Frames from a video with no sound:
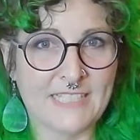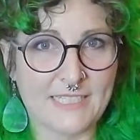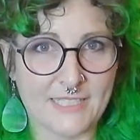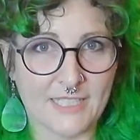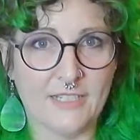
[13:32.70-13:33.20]

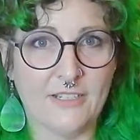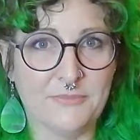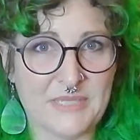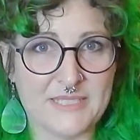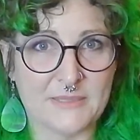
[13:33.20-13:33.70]
Love
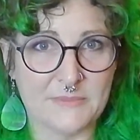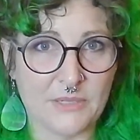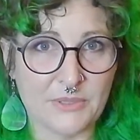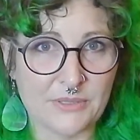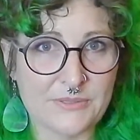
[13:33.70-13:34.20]
me some
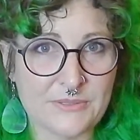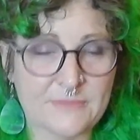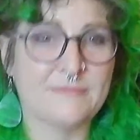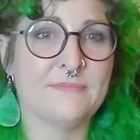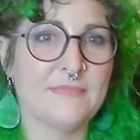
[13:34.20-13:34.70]
Yoders.
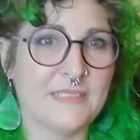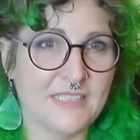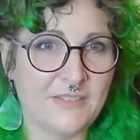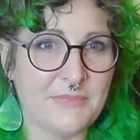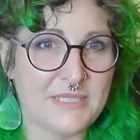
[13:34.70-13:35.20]

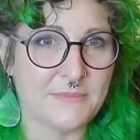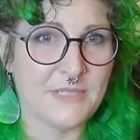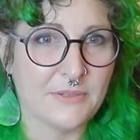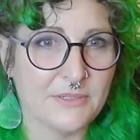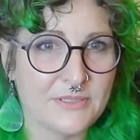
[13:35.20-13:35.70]
Love me some
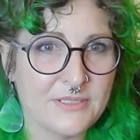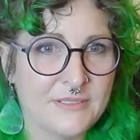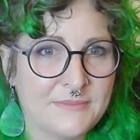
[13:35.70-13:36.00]
Yoders.